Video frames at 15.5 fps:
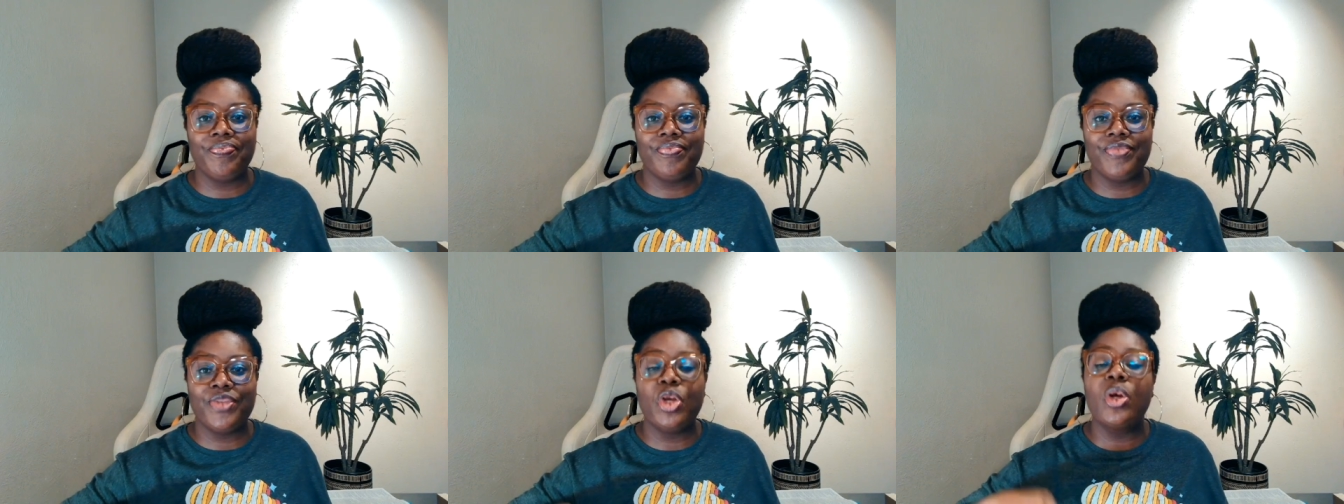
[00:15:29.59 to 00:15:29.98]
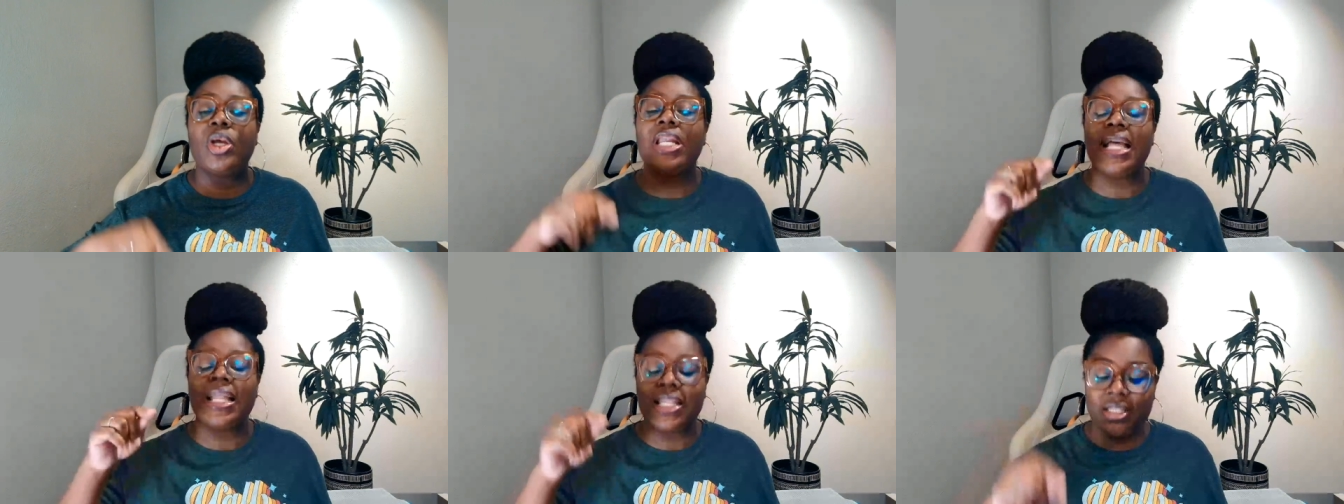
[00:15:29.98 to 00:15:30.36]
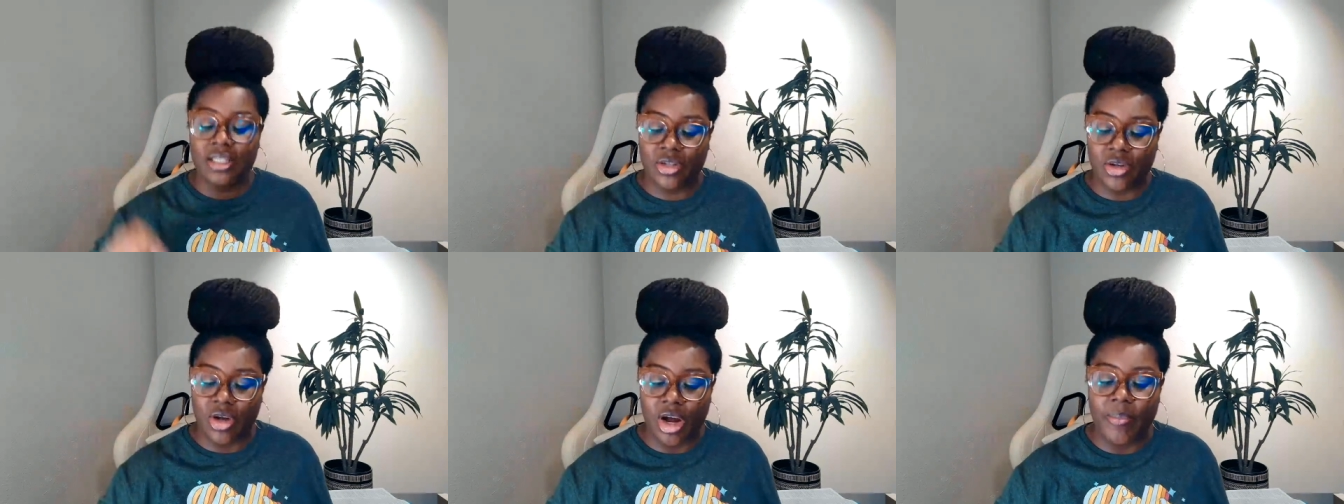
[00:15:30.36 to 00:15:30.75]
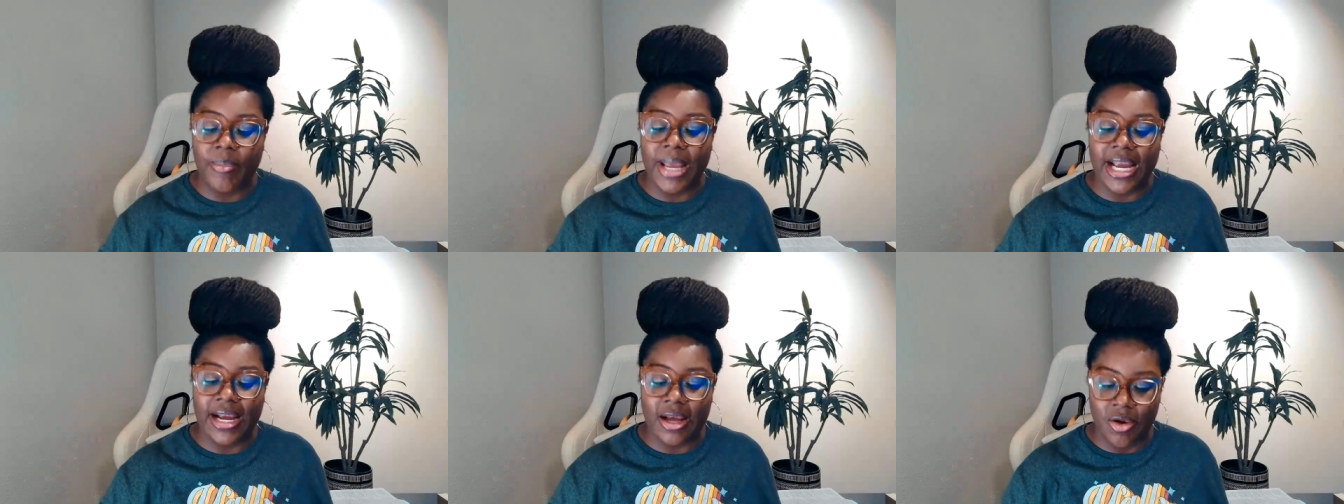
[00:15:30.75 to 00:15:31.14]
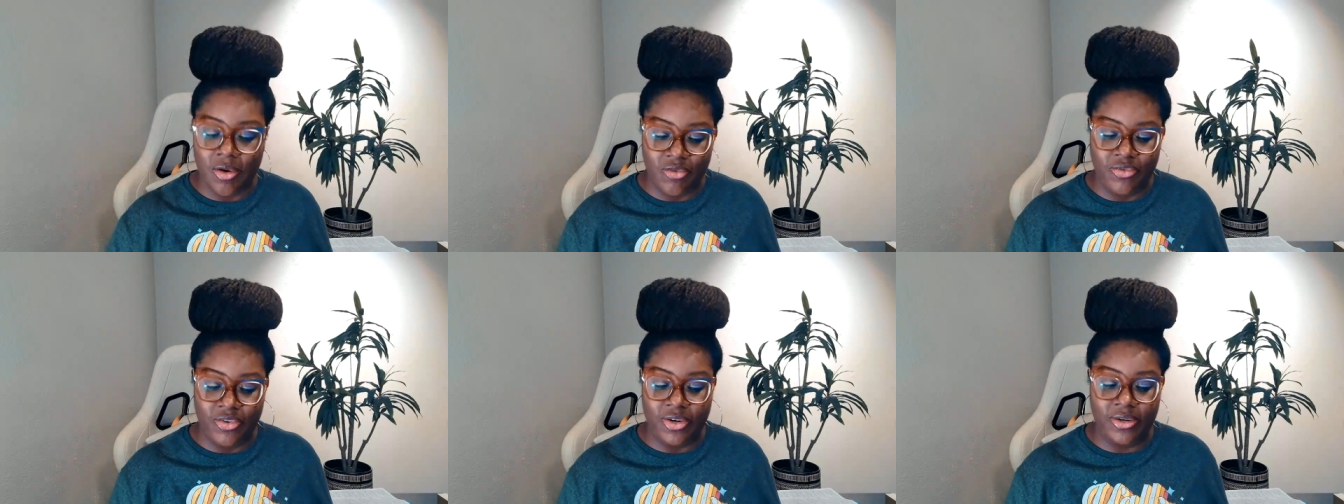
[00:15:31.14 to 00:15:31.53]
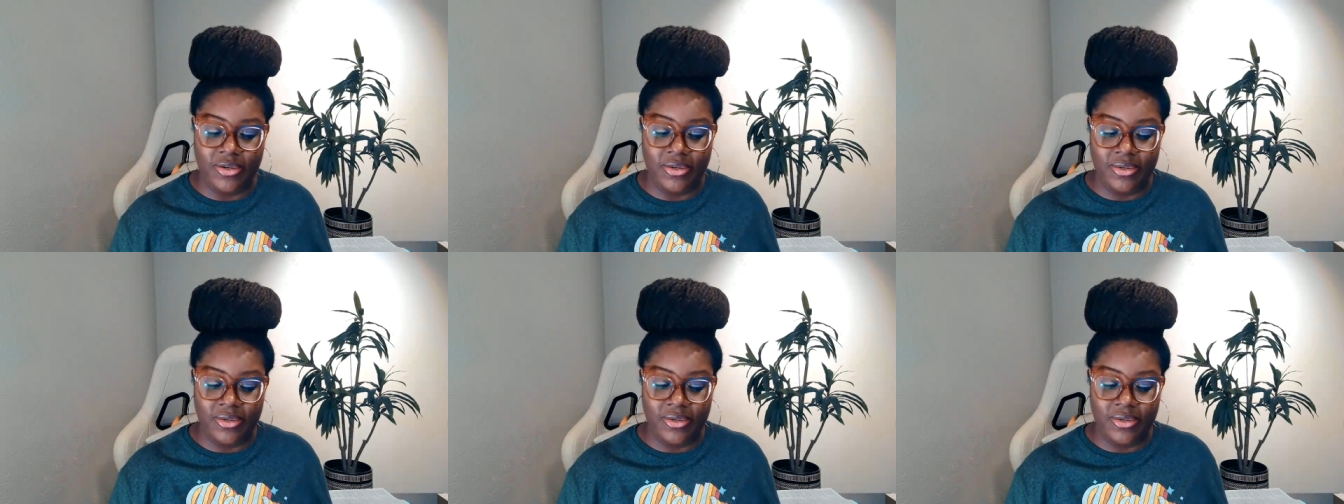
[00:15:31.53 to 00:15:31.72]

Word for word: You're going to have to start back over.